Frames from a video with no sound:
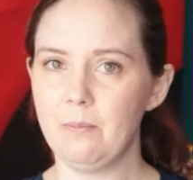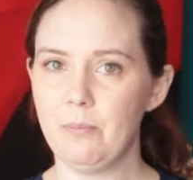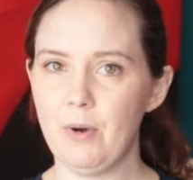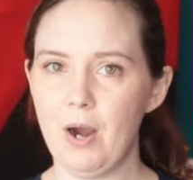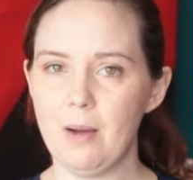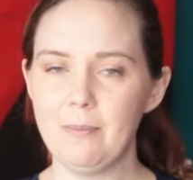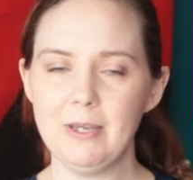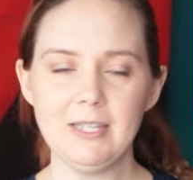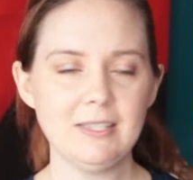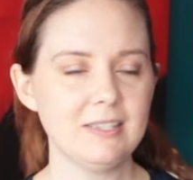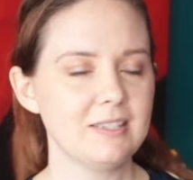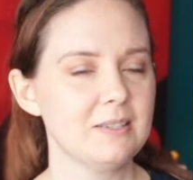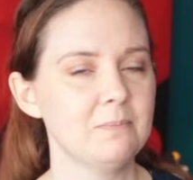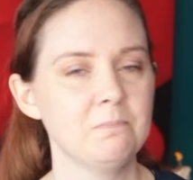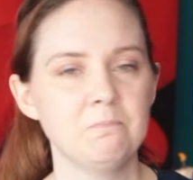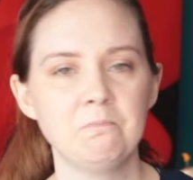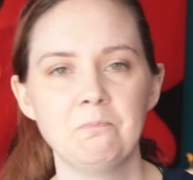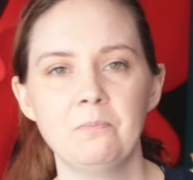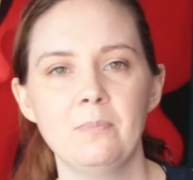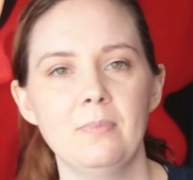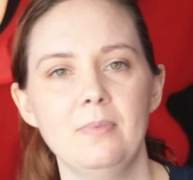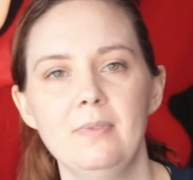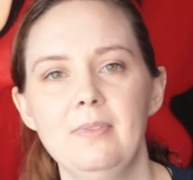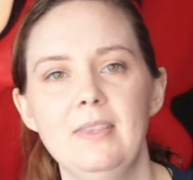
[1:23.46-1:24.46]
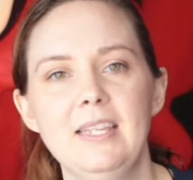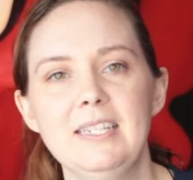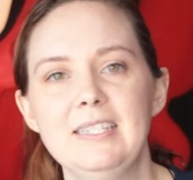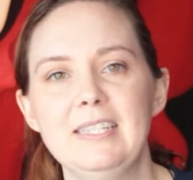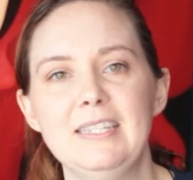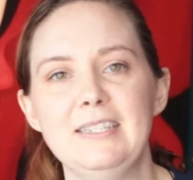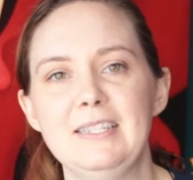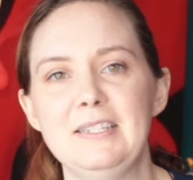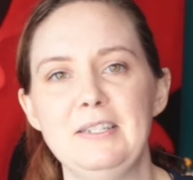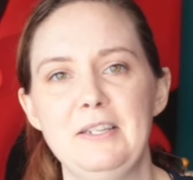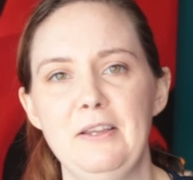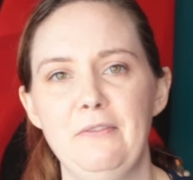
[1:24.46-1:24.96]
I promise. This
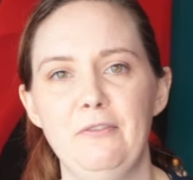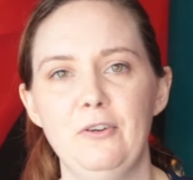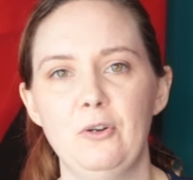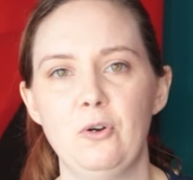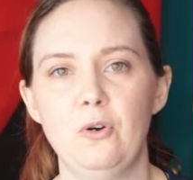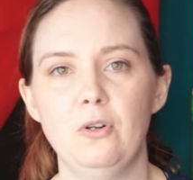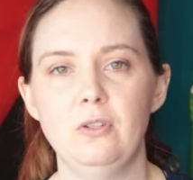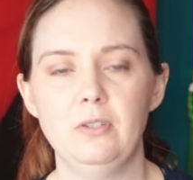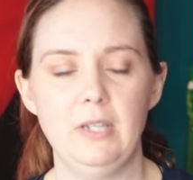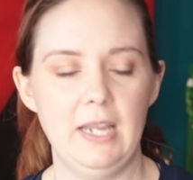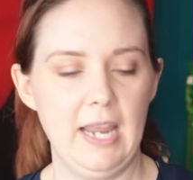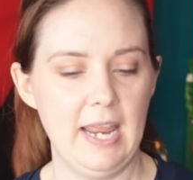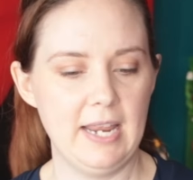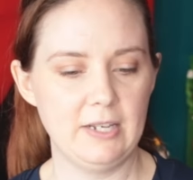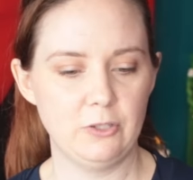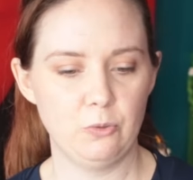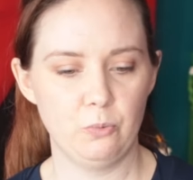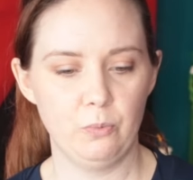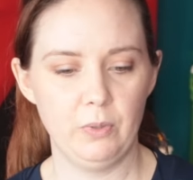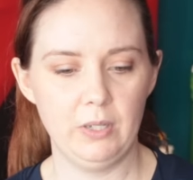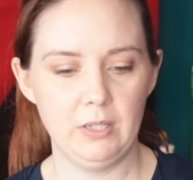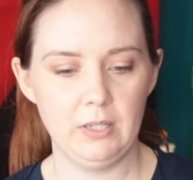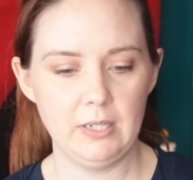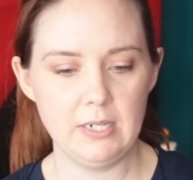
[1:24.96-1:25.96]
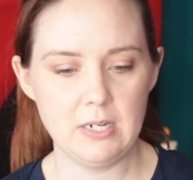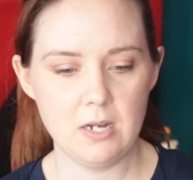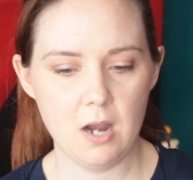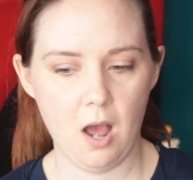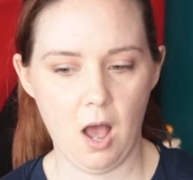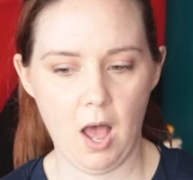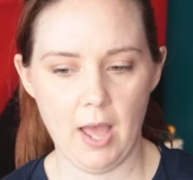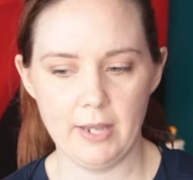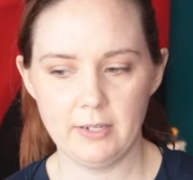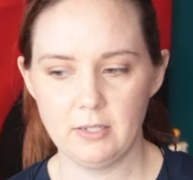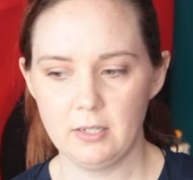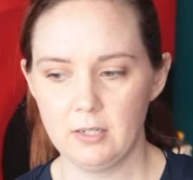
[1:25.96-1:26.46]
isn't difficult. It's really
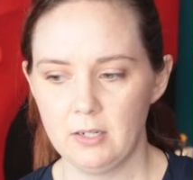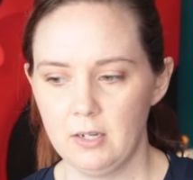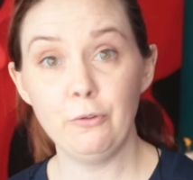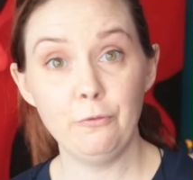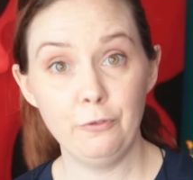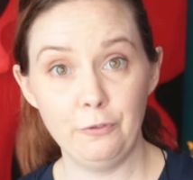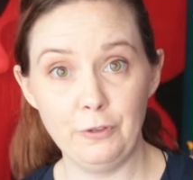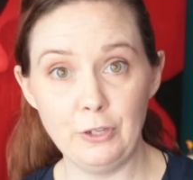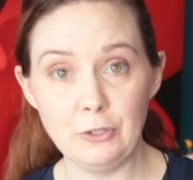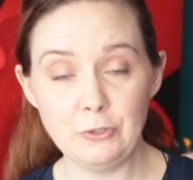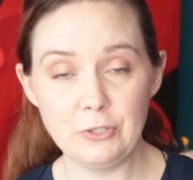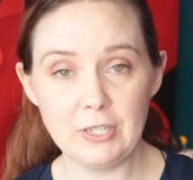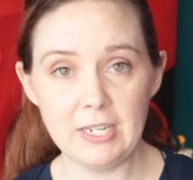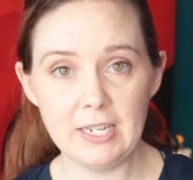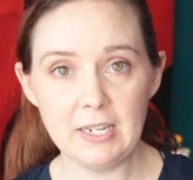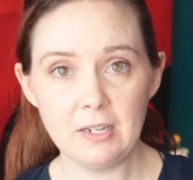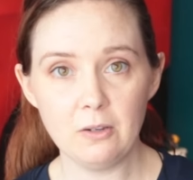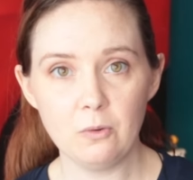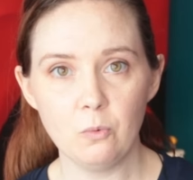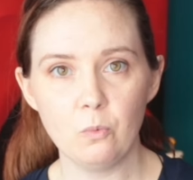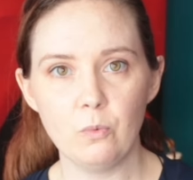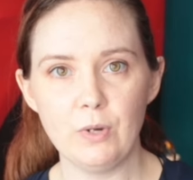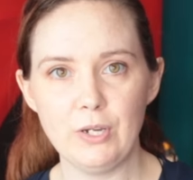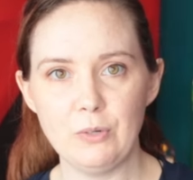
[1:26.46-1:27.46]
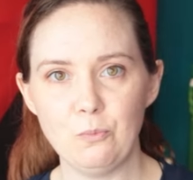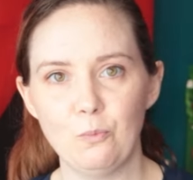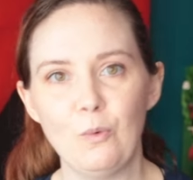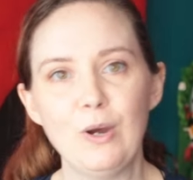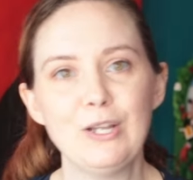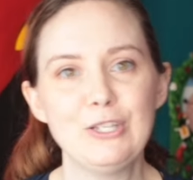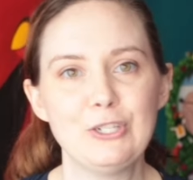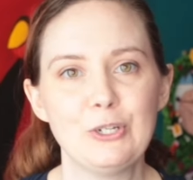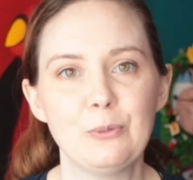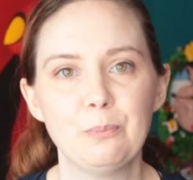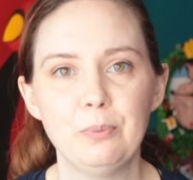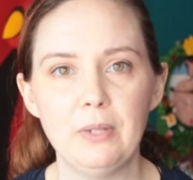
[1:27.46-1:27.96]
not confusing.
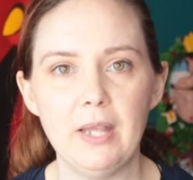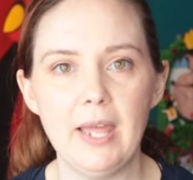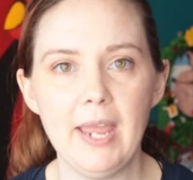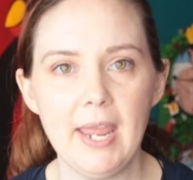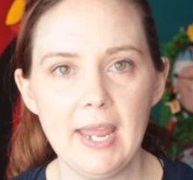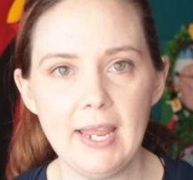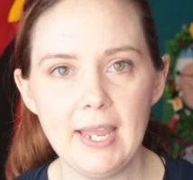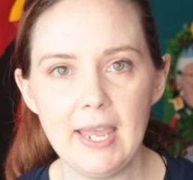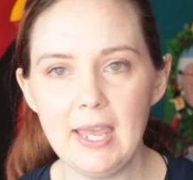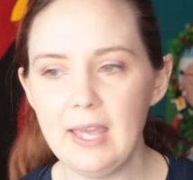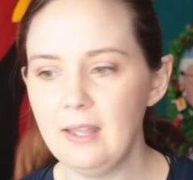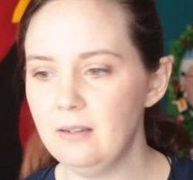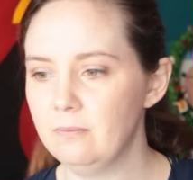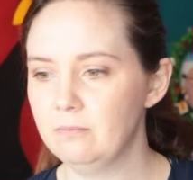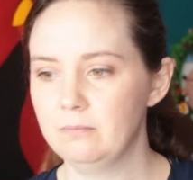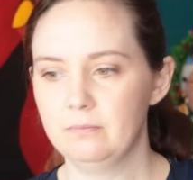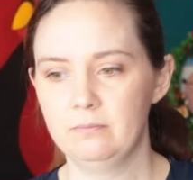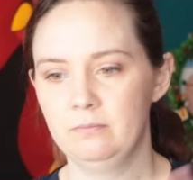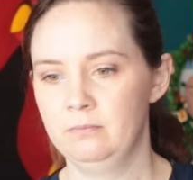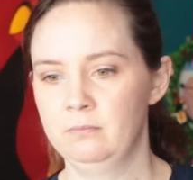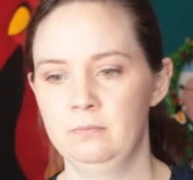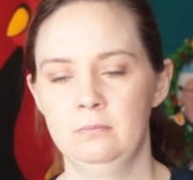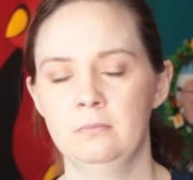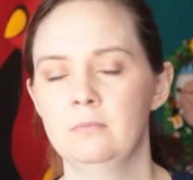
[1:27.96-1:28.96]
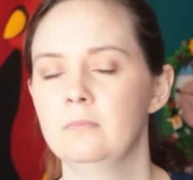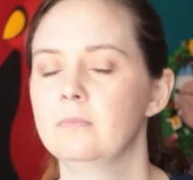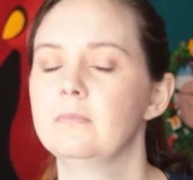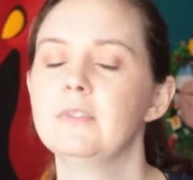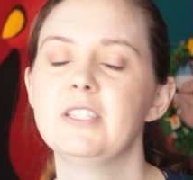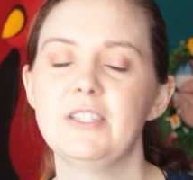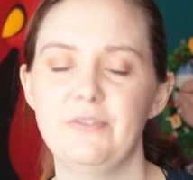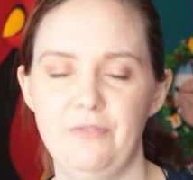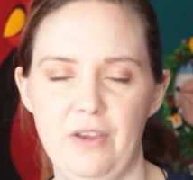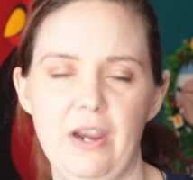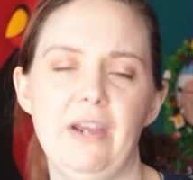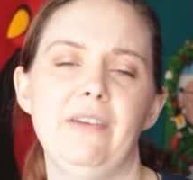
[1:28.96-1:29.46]
Once you're playing it,
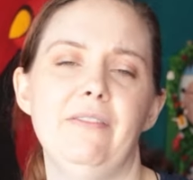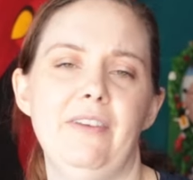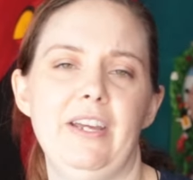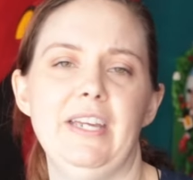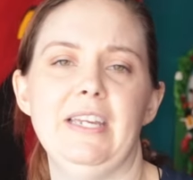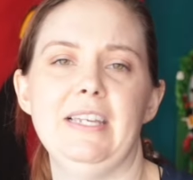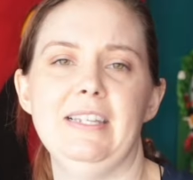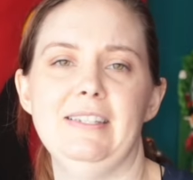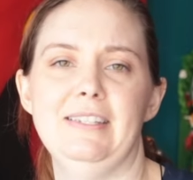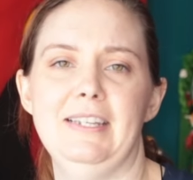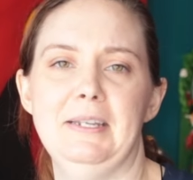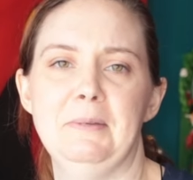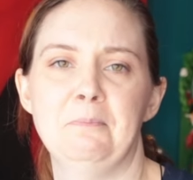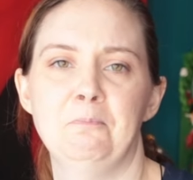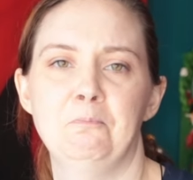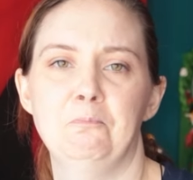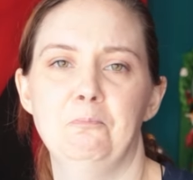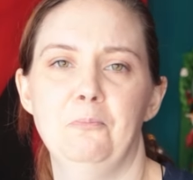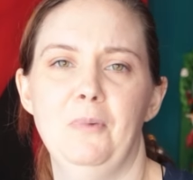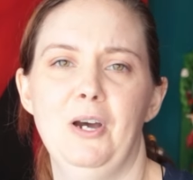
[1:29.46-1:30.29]
it's very, very easy.